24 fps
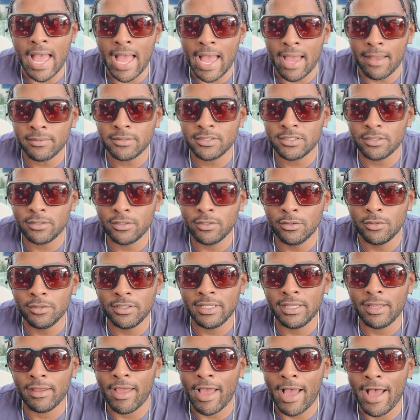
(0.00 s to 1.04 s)

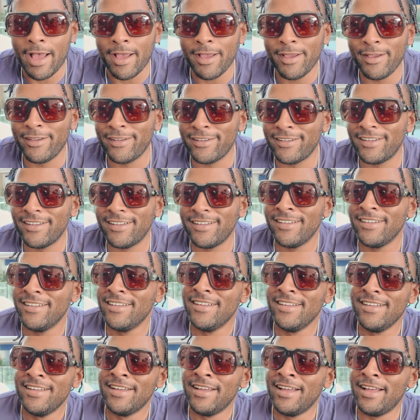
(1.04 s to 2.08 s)
Absolutely.
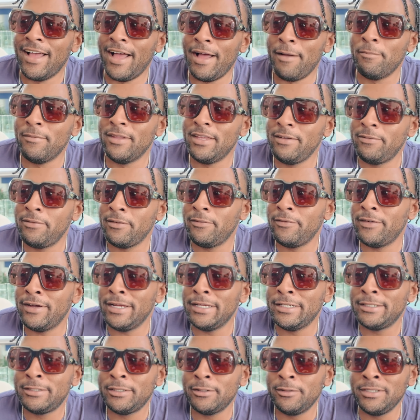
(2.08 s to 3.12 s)
I'm leaving
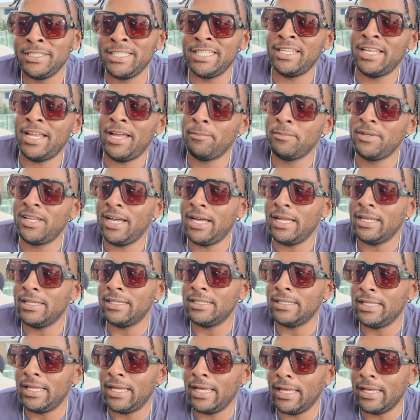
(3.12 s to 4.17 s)
very soon, and I'm kind
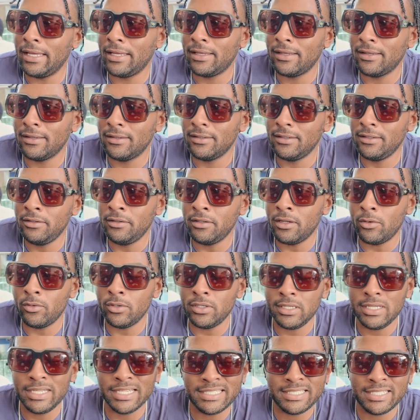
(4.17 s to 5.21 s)
of like, when
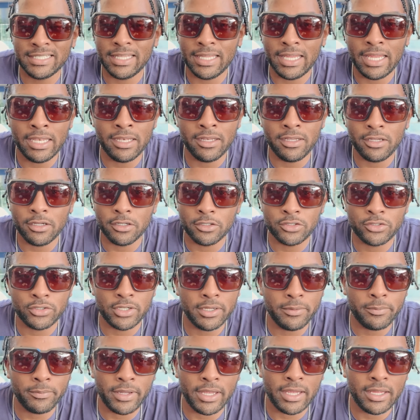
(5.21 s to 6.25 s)
you get to the end of your
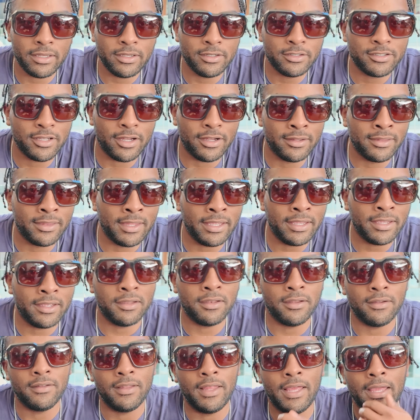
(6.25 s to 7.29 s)
trip, man, you start thinking
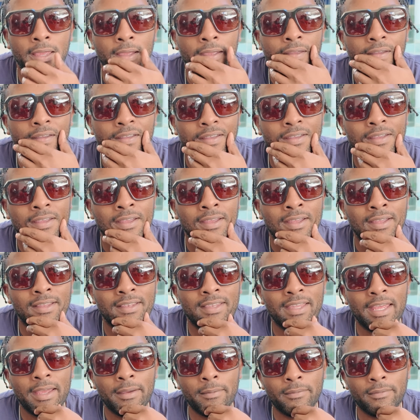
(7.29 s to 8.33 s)
like,
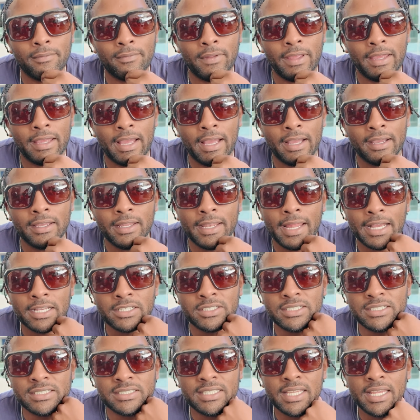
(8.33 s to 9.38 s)
damn, like I could
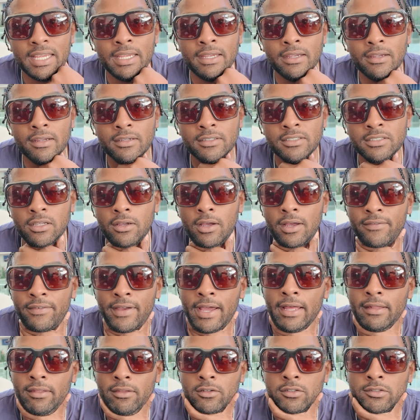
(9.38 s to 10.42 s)
actually stay here. So I've
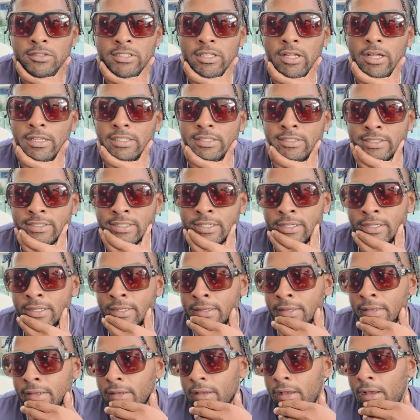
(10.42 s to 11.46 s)
had those thoughts
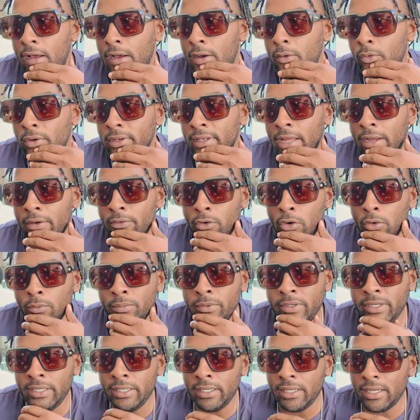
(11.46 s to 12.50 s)
with
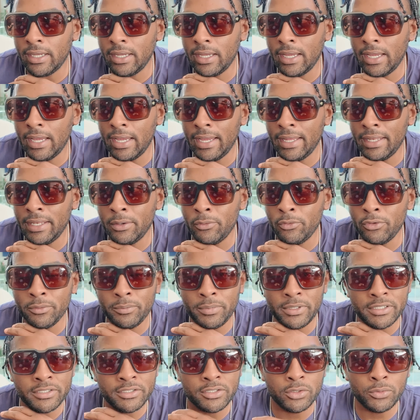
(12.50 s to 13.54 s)
Nairobi, and it would
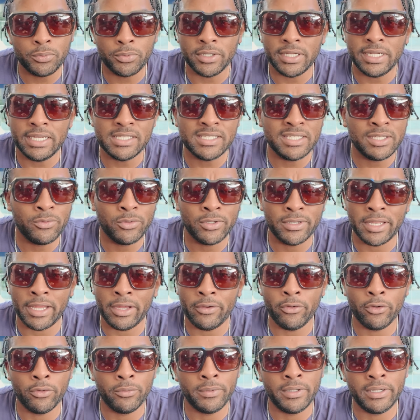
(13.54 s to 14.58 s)
be super easy with
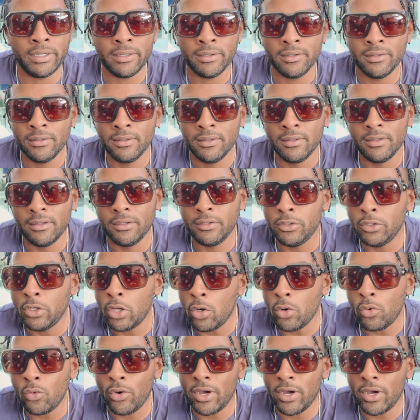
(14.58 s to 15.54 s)
Nairobi, no